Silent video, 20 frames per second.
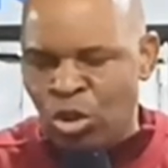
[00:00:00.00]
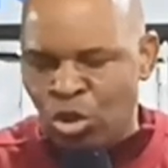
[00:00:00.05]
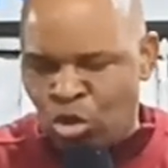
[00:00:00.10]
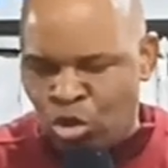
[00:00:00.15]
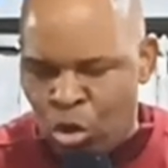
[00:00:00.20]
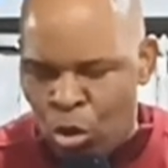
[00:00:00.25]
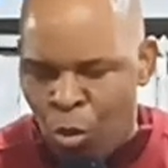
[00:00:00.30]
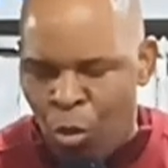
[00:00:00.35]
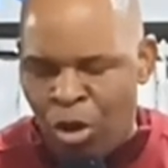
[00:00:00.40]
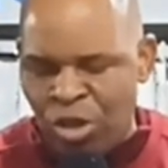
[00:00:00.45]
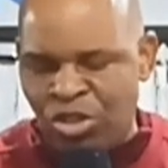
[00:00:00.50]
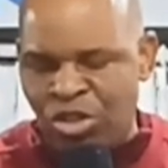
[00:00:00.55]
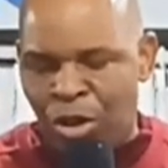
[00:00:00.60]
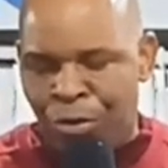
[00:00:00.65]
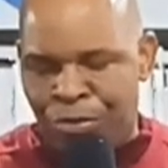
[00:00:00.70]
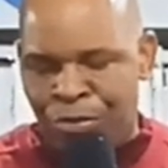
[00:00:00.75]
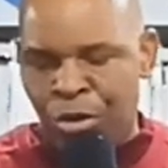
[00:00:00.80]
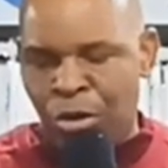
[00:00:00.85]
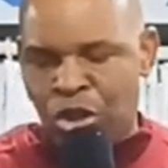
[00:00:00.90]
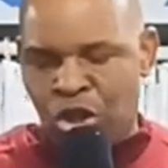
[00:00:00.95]
towards the
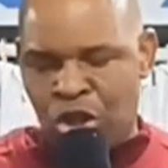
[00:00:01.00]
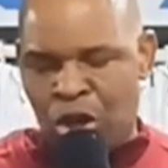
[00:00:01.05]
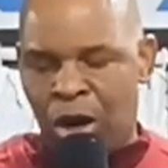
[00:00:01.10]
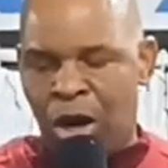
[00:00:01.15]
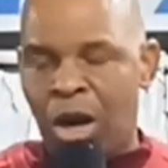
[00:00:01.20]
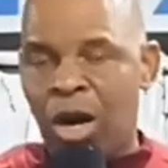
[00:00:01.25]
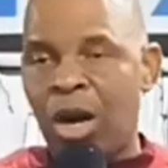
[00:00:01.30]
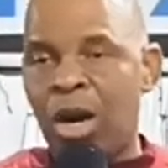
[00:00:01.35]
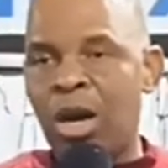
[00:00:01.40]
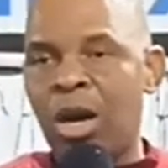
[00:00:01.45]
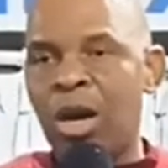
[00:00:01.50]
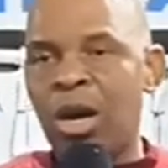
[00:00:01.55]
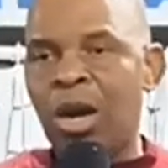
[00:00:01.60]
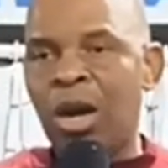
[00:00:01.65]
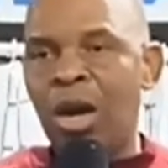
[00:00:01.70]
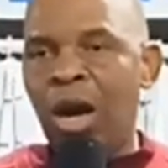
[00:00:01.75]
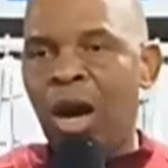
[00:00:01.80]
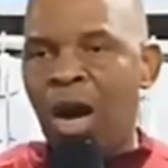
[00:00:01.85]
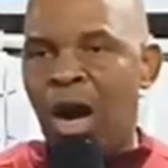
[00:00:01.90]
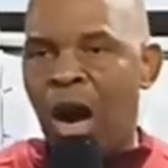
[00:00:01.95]
future.
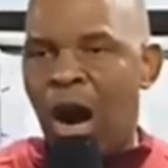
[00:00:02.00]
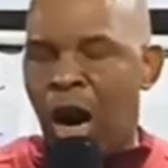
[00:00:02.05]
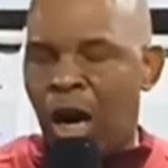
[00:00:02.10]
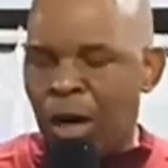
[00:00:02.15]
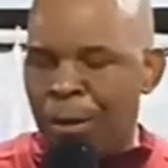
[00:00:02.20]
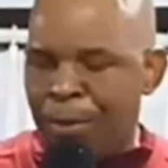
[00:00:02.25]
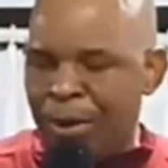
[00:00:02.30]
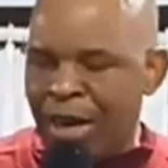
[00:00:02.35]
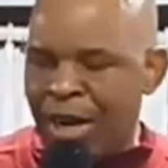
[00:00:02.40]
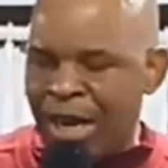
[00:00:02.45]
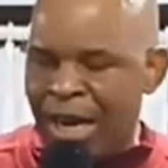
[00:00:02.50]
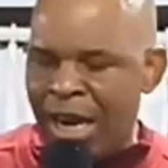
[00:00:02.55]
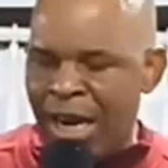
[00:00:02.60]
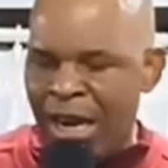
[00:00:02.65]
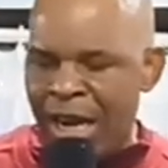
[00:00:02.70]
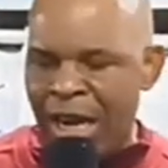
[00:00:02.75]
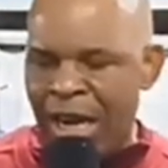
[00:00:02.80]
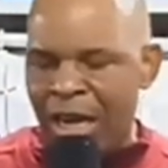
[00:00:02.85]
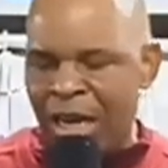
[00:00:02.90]
Amen. I repeat again.